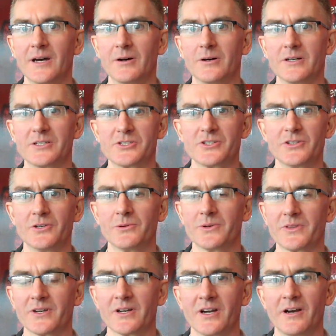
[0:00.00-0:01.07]
Well, as you know, with
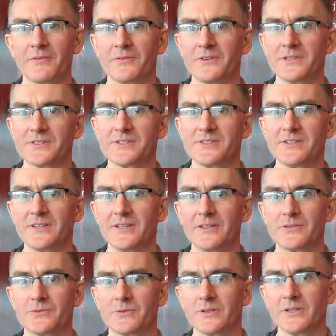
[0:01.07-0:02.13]
the conference,
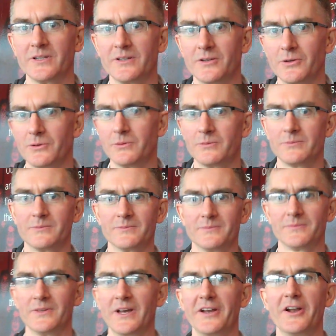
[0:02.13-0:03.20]
there's really no
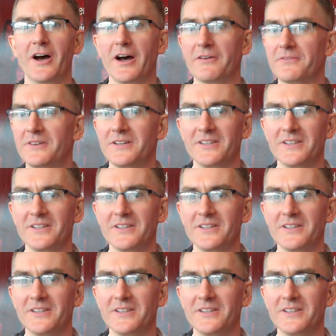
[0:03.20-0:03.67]
night off.